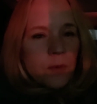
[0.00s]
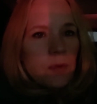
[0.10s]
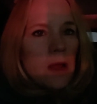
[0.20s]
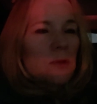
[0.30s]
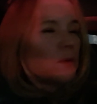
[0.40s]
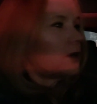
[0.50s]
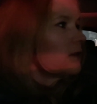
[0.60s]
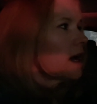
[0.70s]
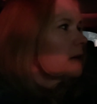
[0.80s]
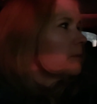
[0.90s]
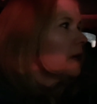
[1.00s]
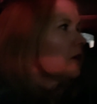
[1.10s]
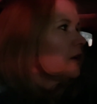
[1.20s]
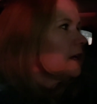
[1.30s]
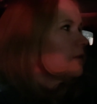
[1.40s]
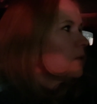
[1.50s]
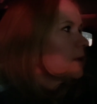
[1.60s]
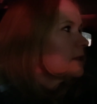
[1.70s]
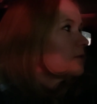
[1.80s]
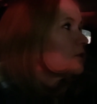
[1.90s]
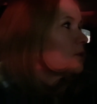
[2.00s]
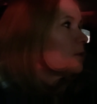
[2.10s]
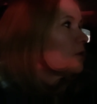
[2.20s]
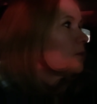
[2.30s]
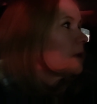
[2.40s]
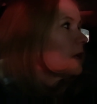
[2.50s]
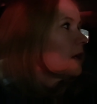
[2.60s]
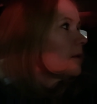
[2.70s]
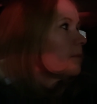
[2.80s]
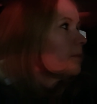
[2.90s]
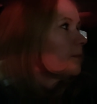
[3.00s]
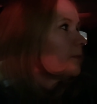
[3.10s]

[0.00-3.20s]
We probably wouldn't have gotten married if it wasn't for spearmint gum.